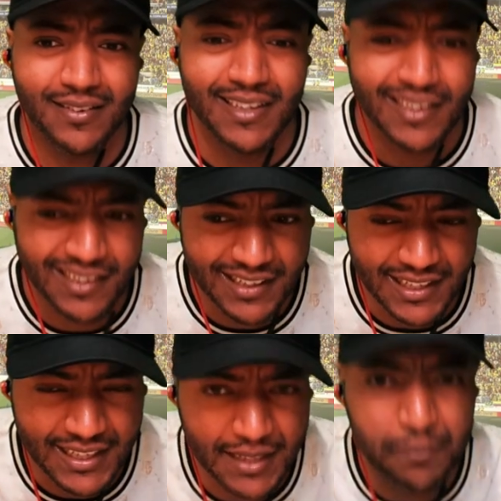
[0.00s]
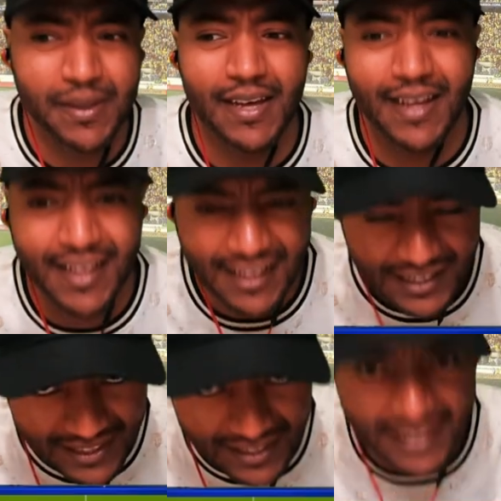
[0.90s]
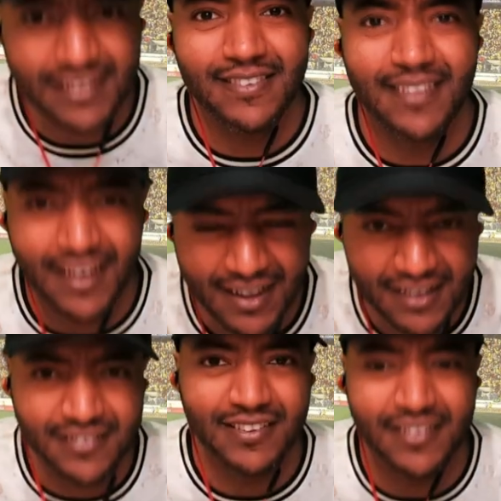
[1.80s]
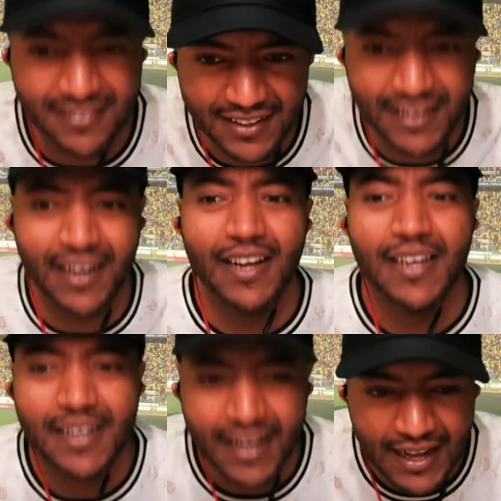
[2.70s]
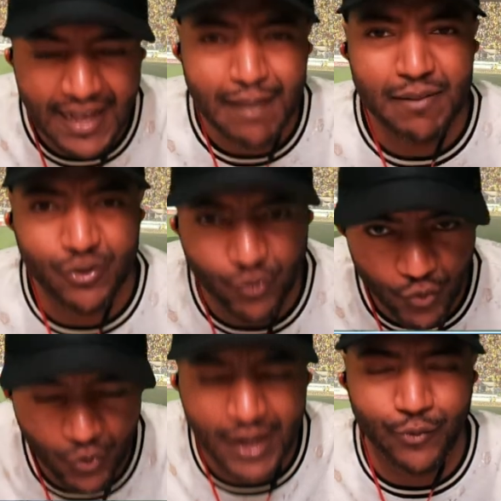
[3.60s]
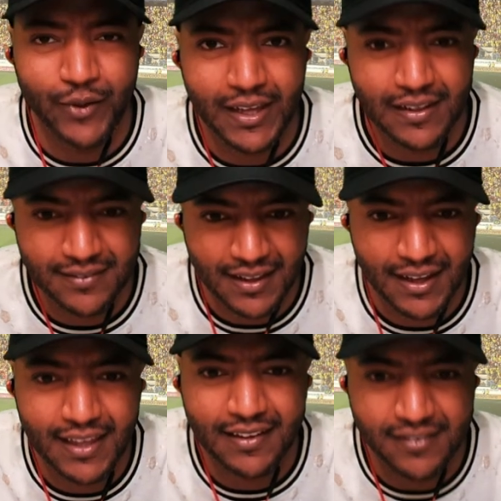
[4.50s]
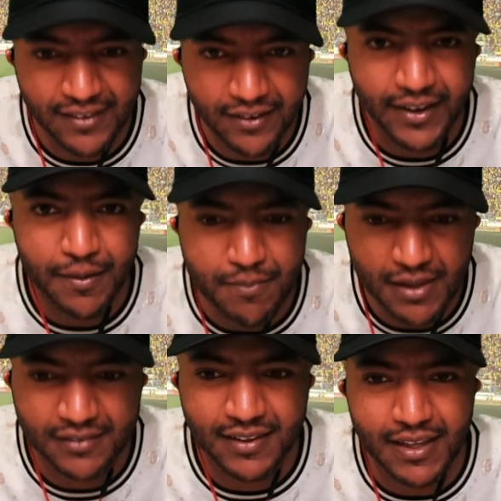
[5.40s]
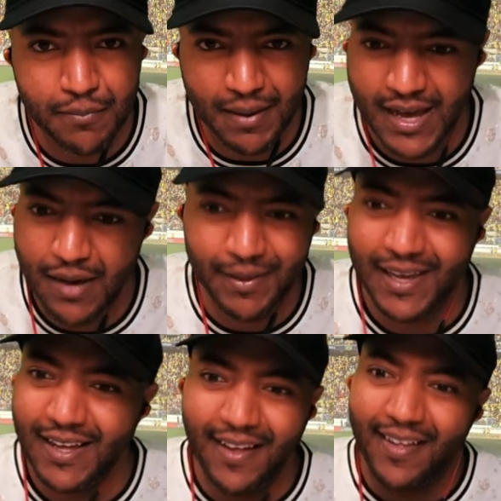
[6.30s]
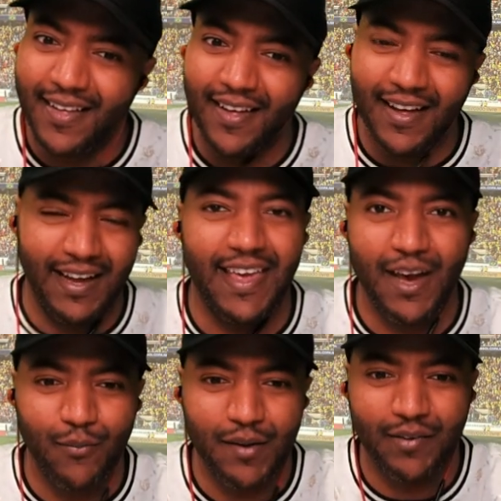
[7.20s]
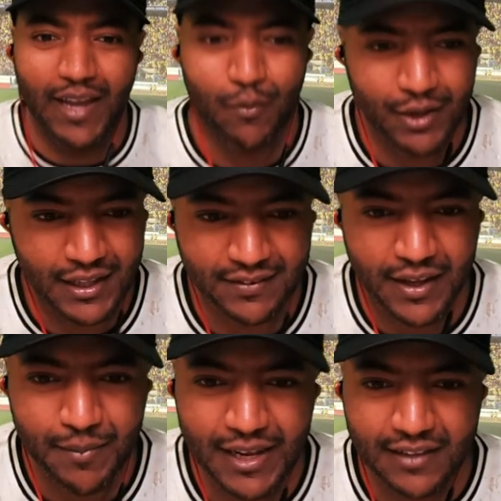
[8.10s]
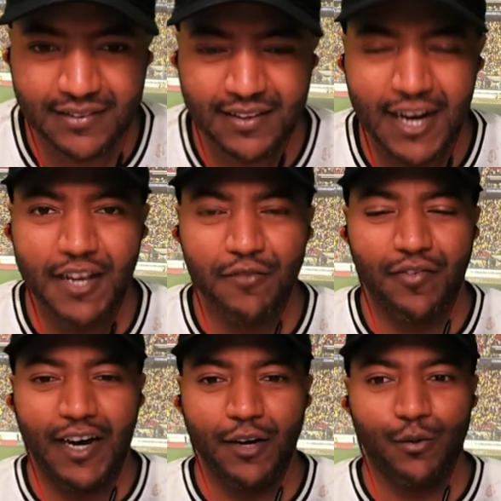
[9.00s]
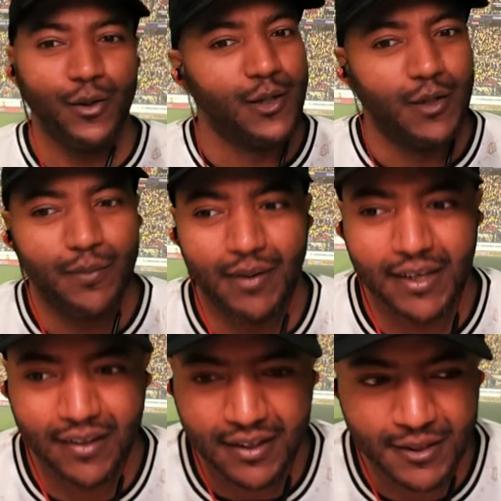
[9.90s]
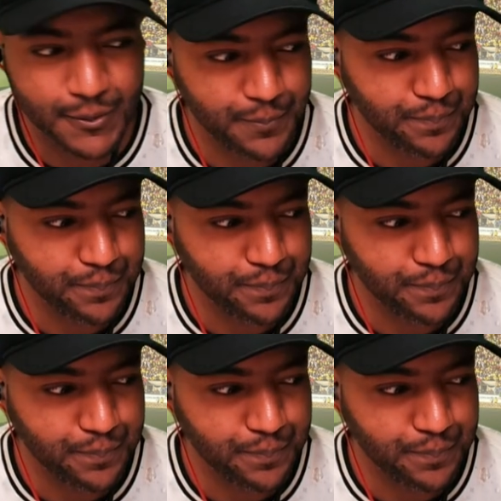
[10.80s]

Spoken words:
us. Colombia against Argentina. James Rodriguez against Lionel Messi in Miami. I can't wait for that one. That's going to be an exciting final. But look,